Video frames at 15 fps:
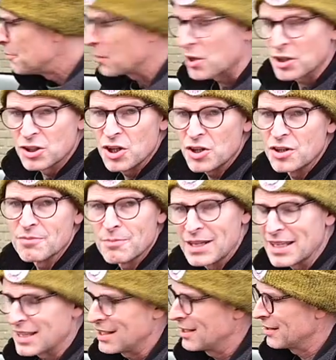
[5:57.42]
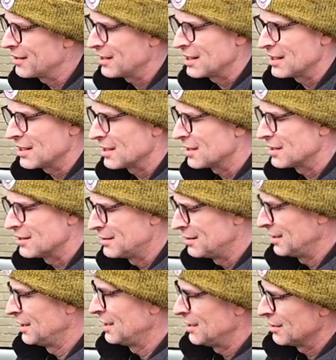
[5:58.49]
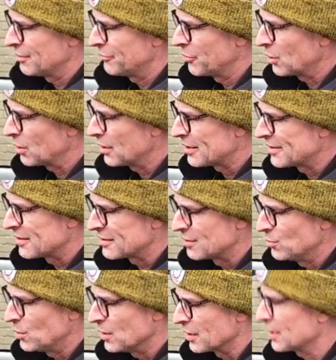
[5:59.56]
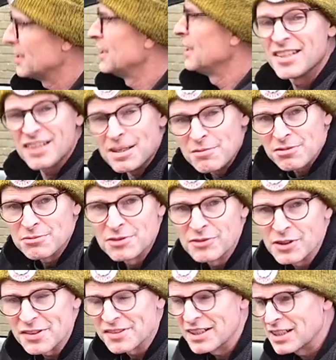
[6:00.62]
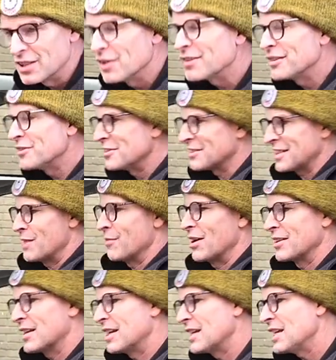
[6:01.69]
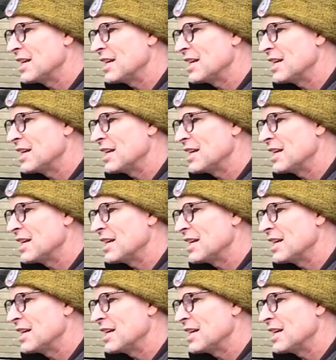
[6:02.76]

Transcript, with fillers: but I couldn't make the fog light system work. James from Advanced In Car Solutions came around and